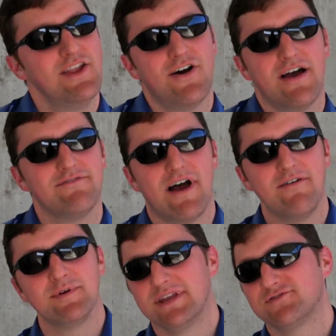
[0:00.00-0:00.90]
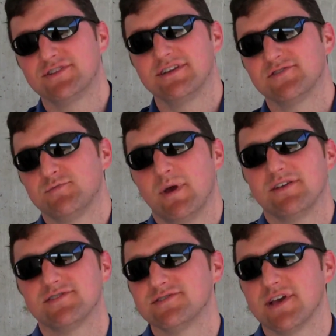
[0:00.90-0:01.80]
No, I've been interested in
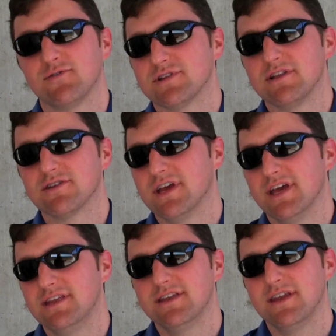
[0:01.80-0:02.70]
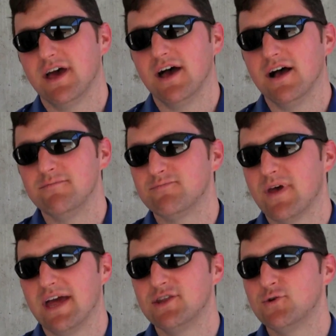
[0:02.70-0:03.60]
space since I was a little kid.
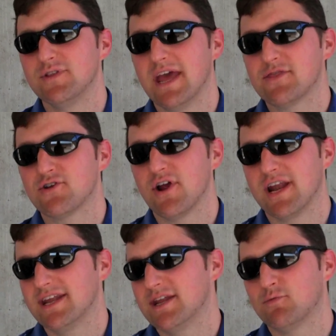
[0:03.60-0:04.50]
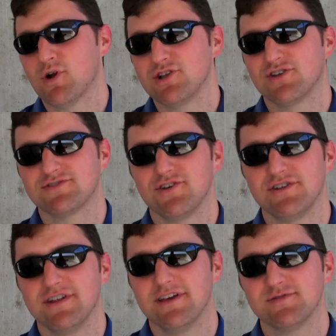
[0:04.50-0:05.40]
I knew in the 8th grade I did a project
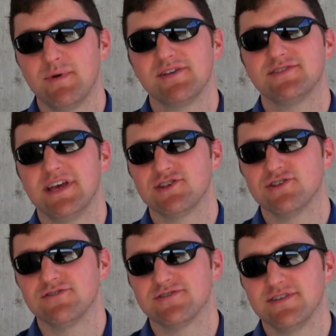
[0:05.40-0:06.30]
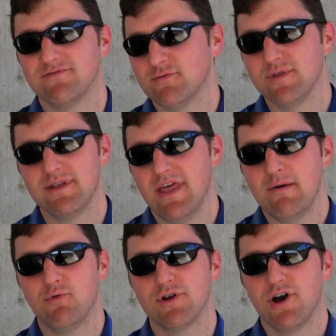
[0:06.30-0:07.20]
on space stations, and from
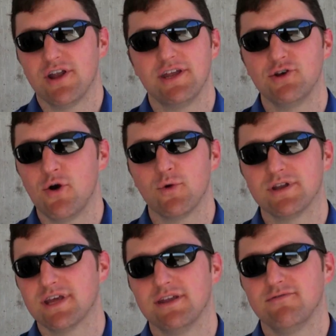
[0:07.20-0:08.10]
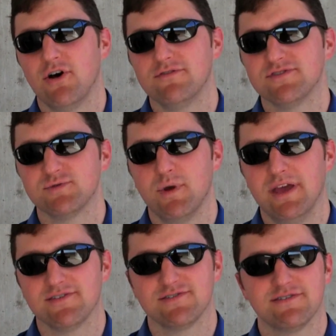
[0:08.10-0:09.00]
that point on, I knew I wanted to get involved in
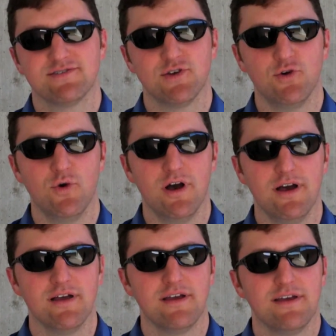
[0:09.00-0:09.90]
space. So